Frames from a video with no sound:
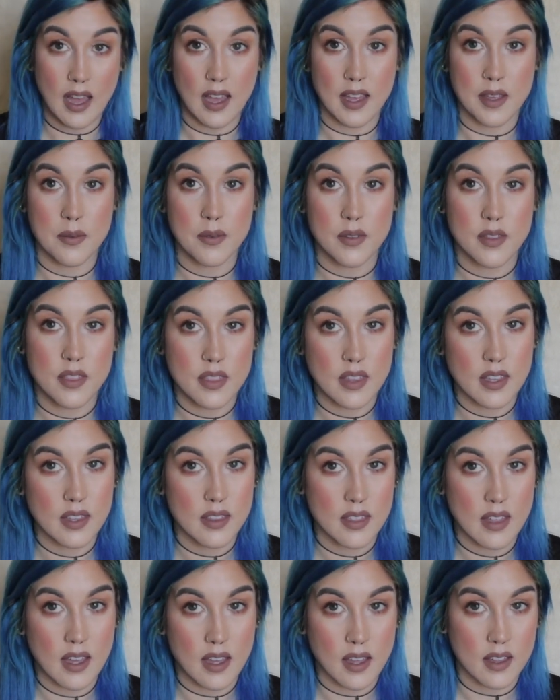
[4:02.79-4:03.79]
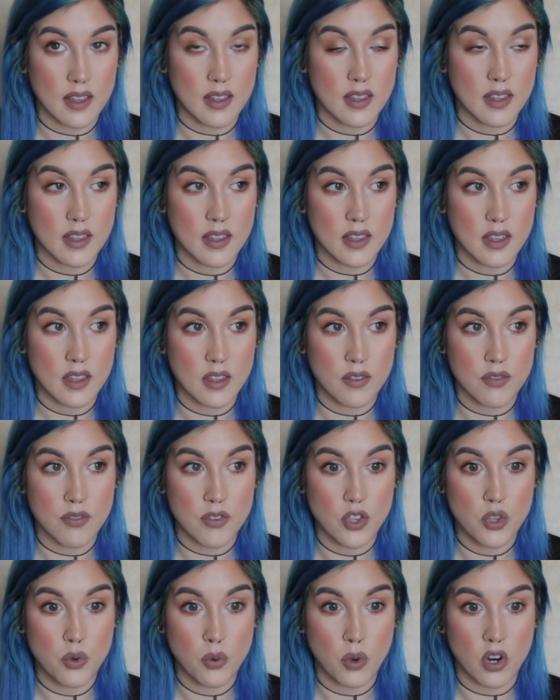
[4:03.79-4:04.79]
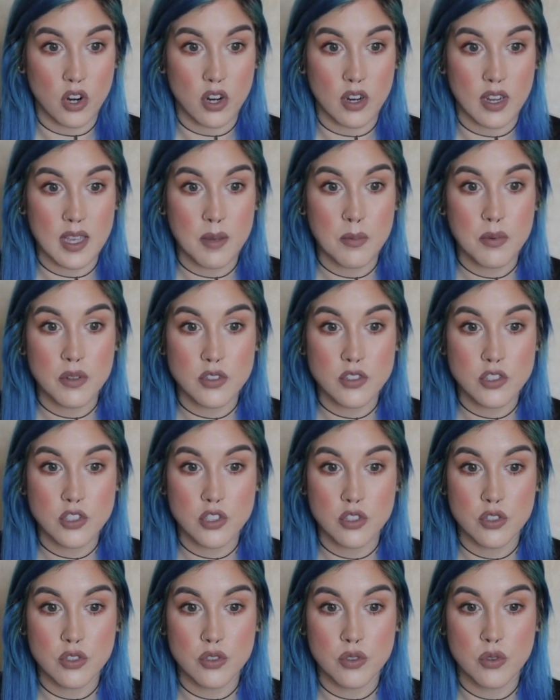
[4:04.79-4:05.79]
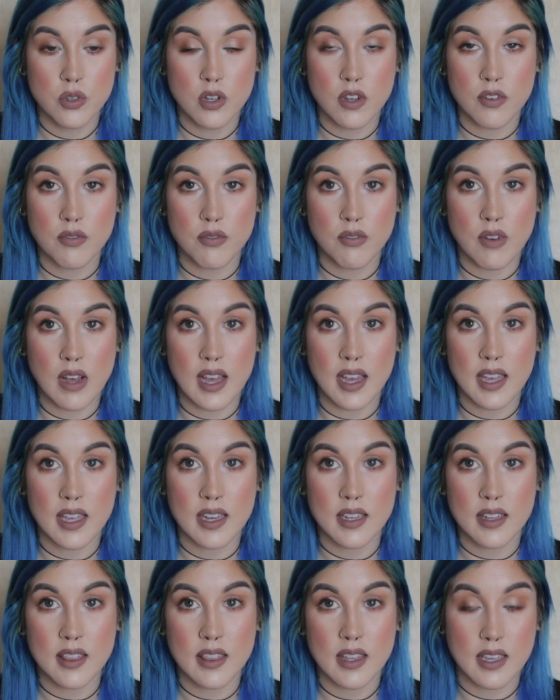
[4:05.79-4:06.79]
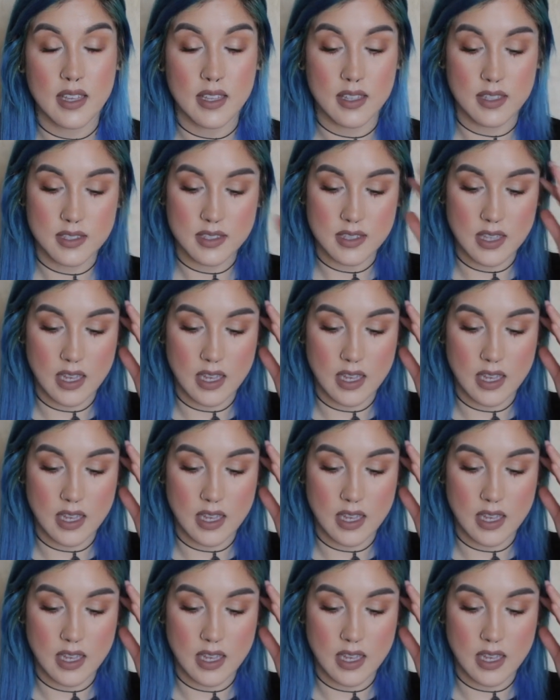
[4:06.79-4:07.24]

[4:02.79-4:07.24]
I think that if you are able to find things